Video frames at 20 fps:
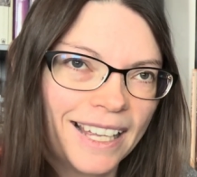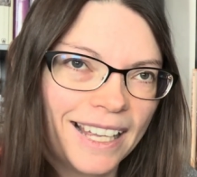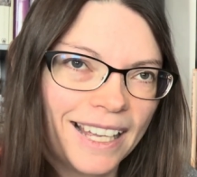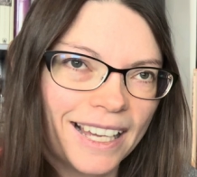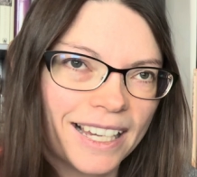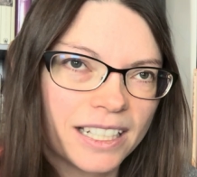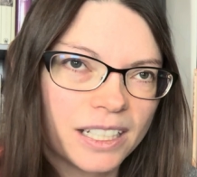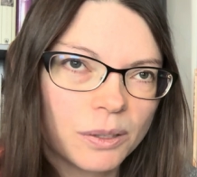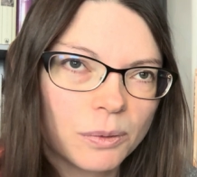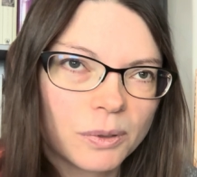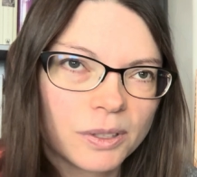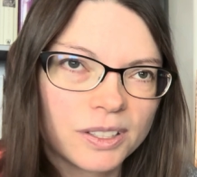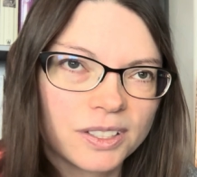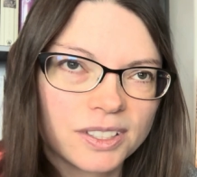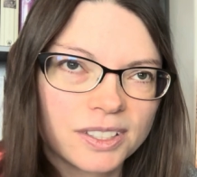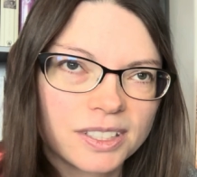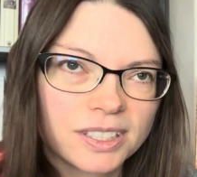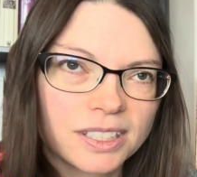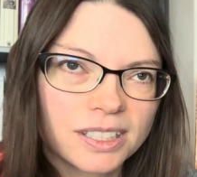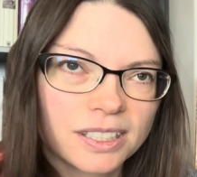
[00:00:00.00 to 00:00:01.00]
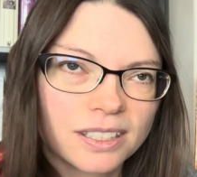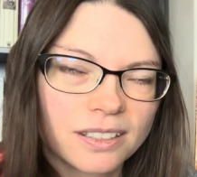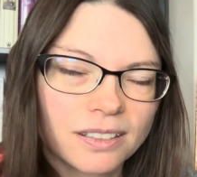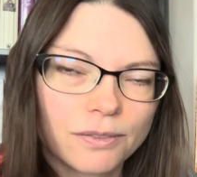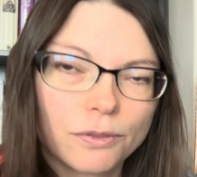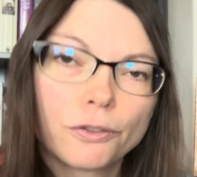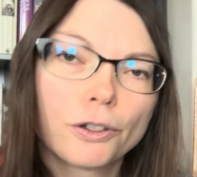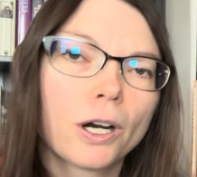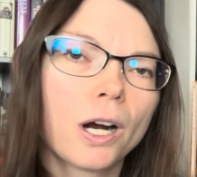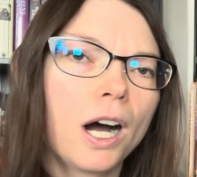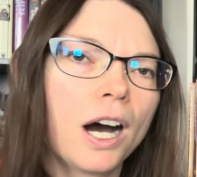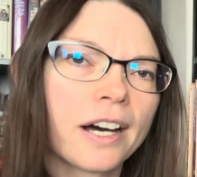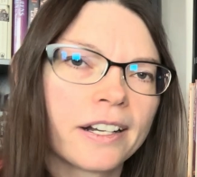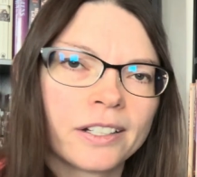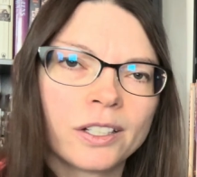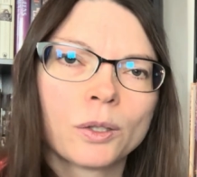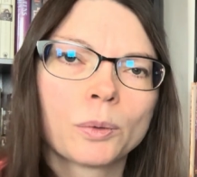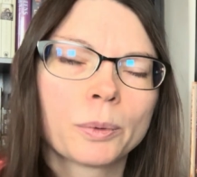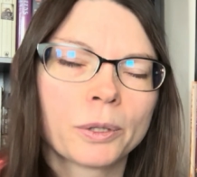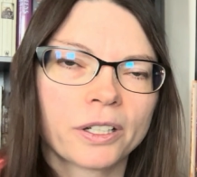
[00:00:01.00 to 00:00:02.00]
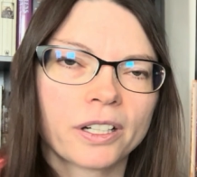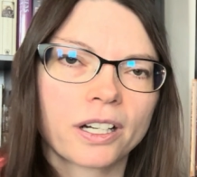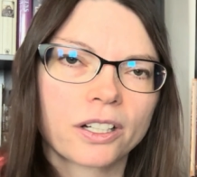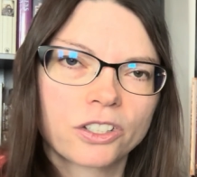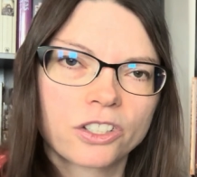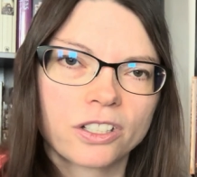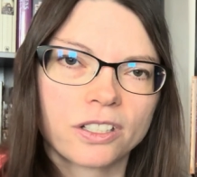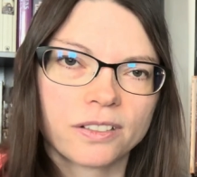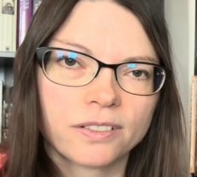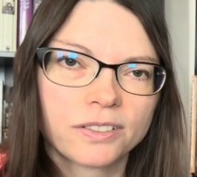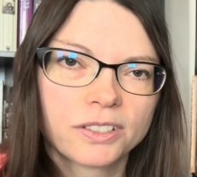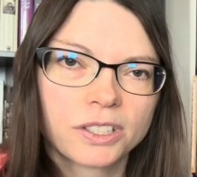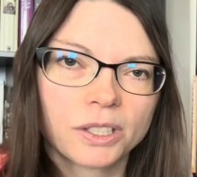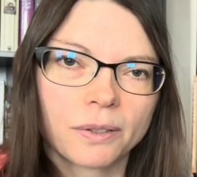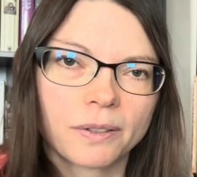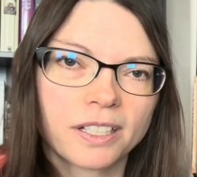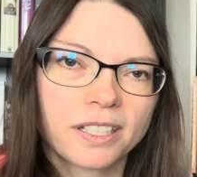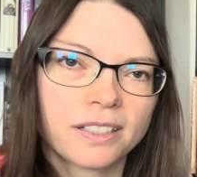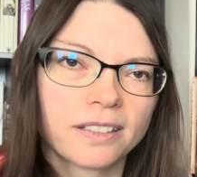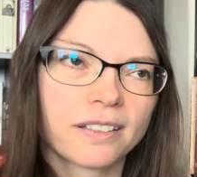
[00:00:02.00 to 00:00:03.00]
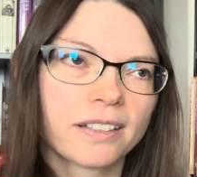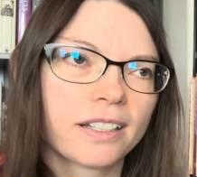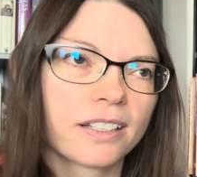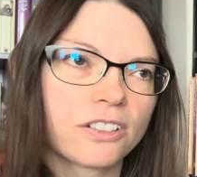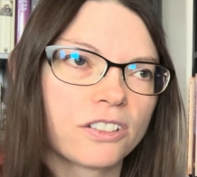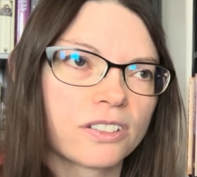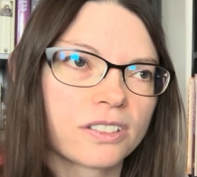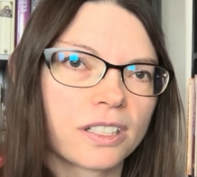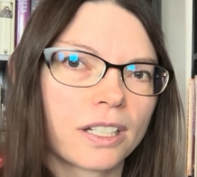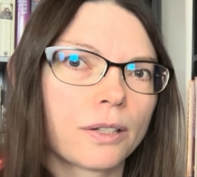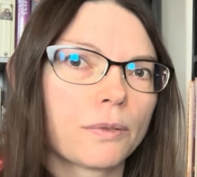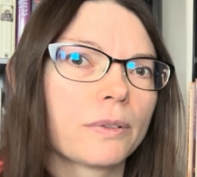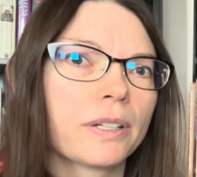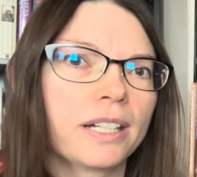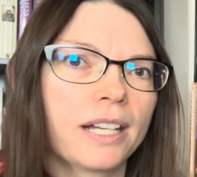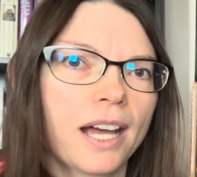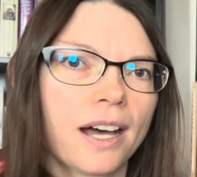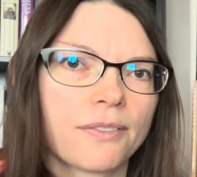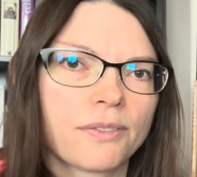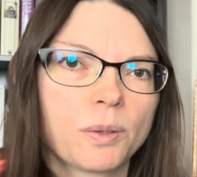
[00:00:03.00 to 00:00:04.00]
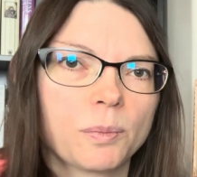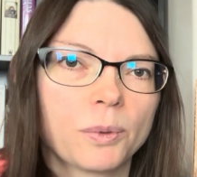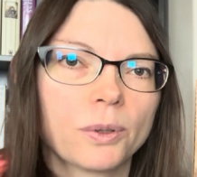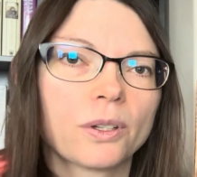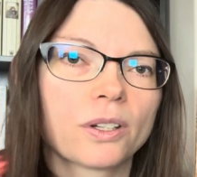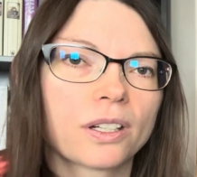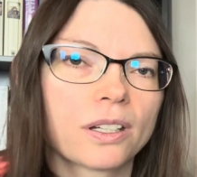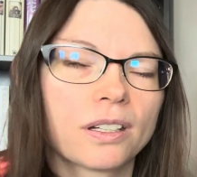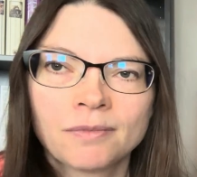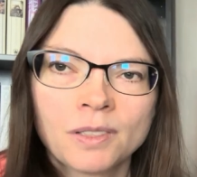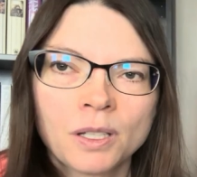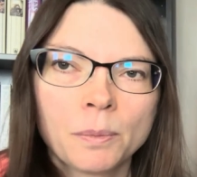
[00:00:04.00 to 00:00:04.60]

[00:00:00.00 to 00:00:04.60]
and it was for audio production, so I didn't just read half the book.